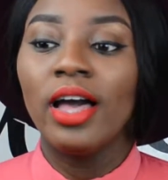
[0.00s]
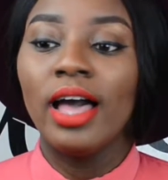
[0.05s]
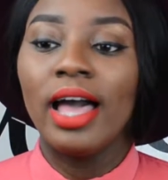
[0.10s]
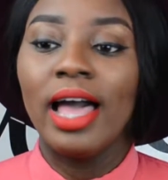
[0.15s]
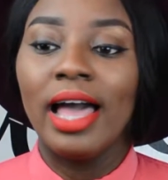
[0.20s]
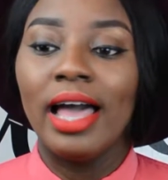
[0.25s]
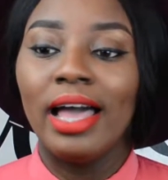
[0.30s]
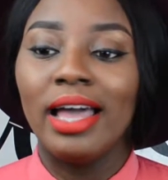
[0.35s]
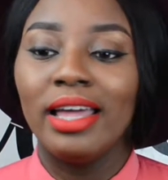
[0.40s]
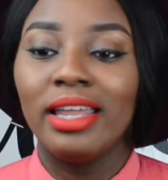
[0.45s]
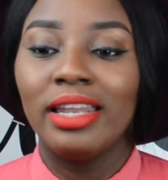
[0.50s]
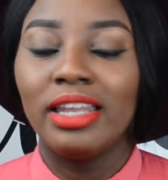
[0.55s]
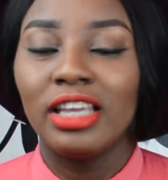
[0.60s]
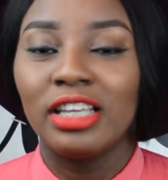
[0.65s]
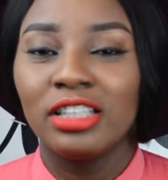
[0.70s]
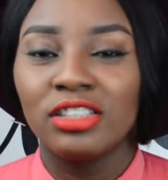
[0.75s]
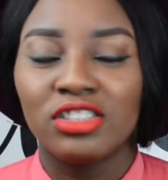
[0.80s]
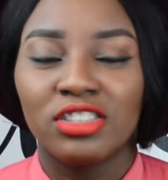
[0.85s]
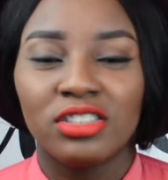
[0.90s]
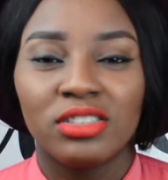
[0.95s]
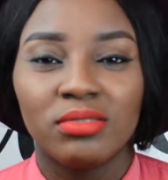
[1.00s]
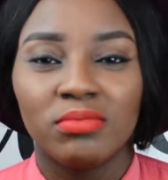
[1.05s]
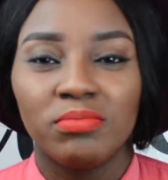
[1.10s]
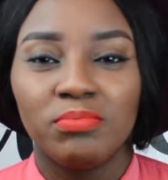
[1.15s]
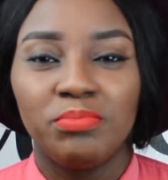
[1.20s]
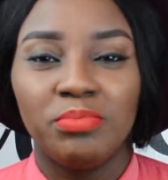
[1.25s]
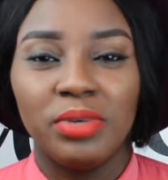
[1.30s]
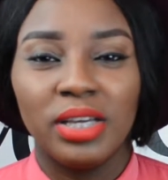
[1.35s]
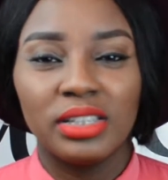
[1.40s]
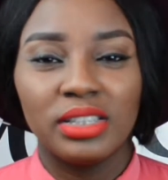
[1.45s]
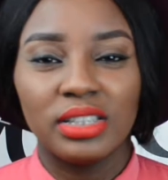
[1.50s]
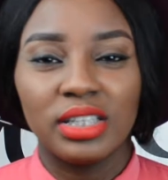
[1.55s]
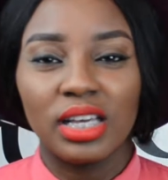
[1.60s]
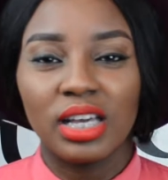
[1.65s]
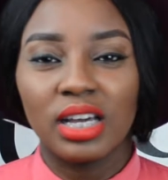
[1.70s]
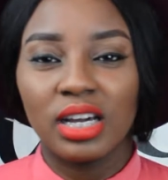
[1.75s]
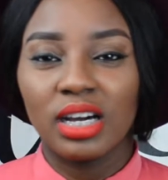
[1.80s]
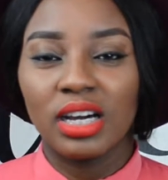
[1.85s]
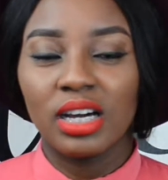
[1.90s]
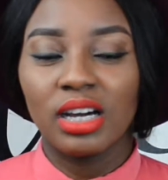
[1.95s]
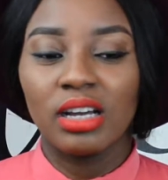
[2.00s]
and it's basic.